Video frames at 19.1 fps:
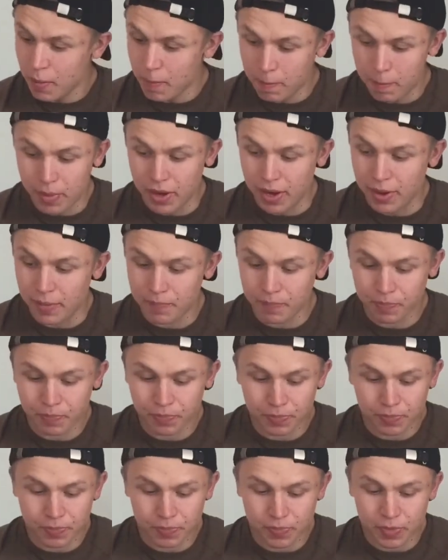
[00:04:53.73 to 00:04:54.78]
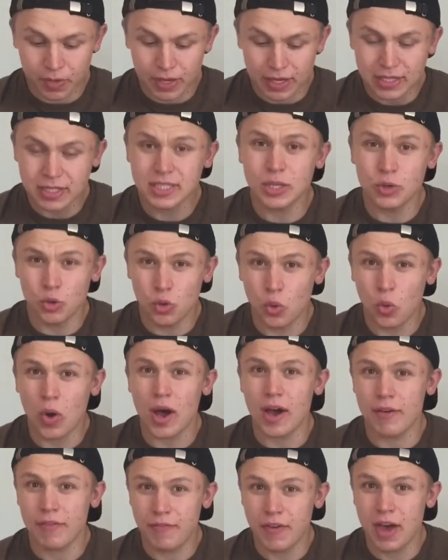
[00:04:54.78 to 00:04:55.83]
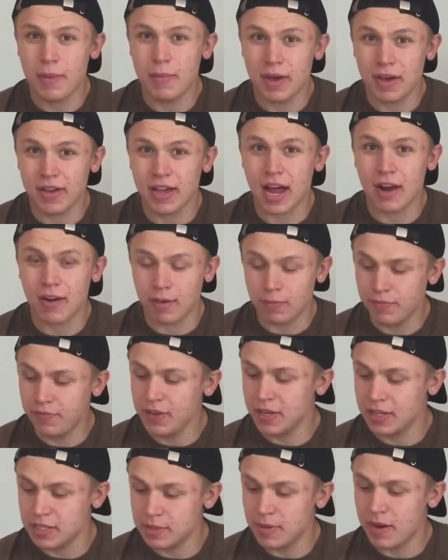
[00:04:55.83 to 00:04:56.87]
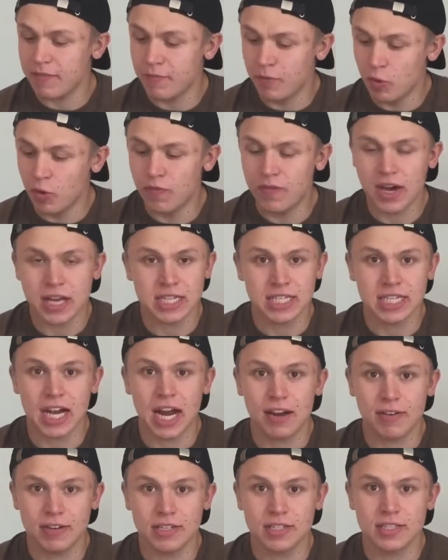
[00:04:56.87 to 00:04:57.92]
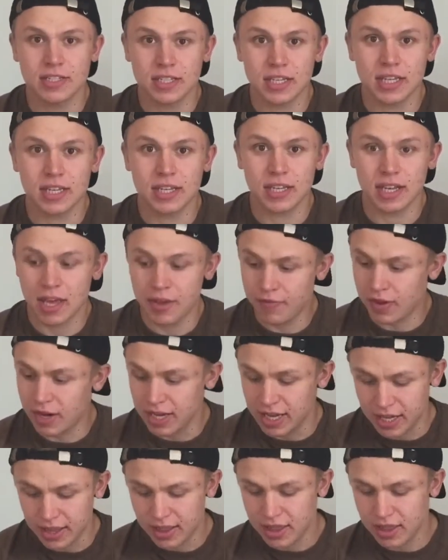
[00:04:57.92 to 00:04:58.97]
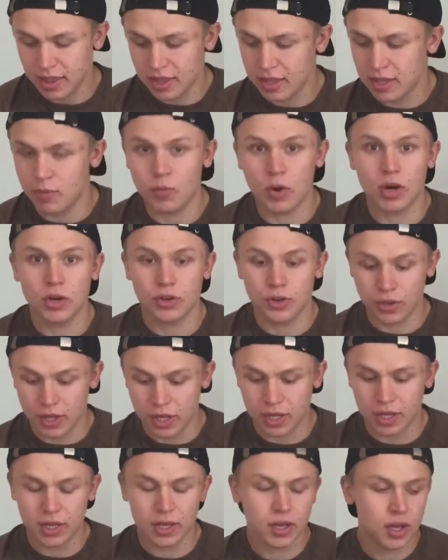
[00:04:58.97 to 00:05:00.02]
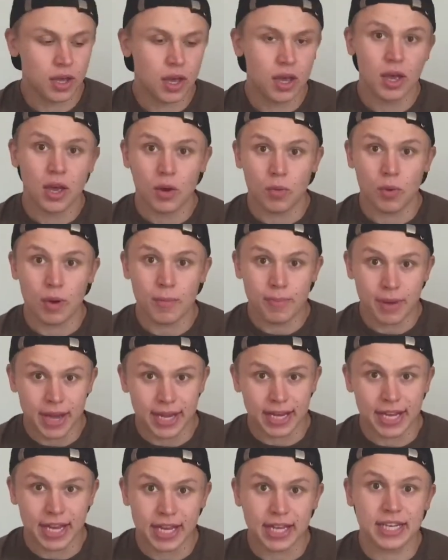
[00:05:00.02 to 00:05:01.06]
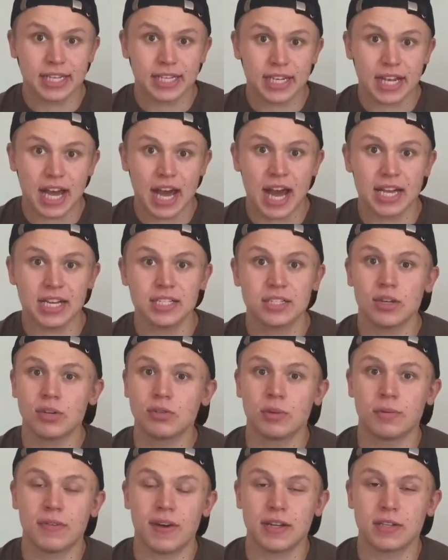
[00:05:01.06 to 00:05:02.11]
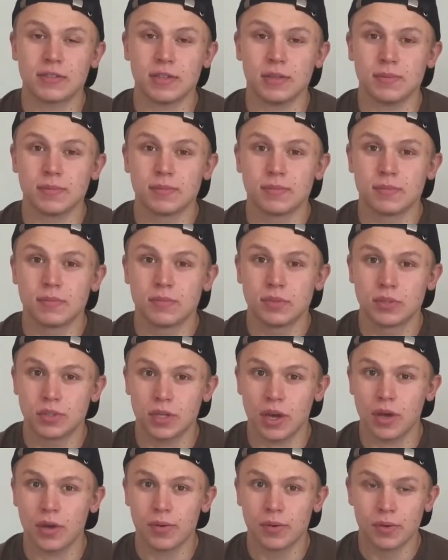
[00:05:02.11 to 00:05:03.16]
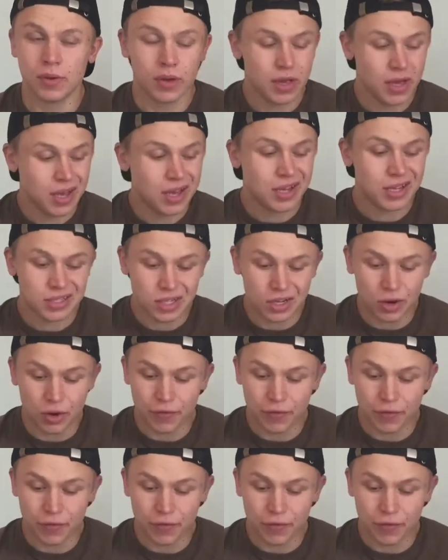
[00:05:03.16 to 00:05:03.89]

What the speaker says: But it's still quite a fair bit of calories. I think there's about 4,000 calories if I eat one cookie, one pancake, and a salted ice cream. So it's a lot